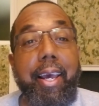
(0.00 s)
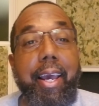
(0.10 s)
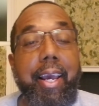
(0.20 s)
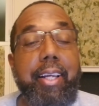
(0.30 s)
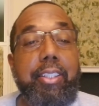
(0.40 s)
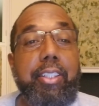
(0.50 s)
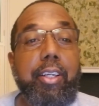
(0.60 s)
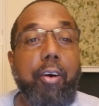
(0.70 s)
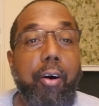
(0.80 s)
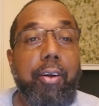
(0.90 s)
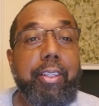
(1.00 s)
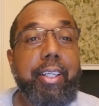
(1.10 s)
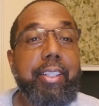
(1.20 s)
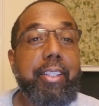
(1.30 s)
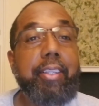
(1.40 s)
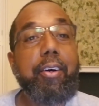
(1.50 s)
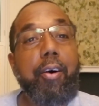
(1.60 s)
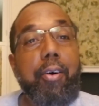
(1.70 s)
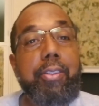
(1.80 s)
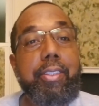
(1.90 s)
And she called into the
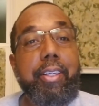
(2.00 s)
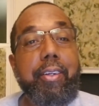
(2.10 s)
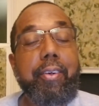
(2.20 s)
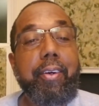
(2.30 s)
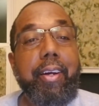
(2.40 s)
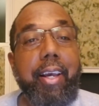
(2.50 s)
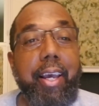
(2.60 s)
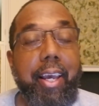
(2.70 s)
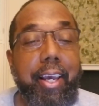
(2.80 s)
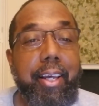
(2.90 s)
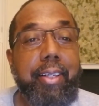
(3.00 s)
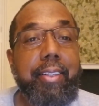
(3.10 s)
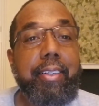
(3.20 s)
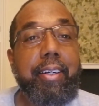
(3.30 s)
call center, and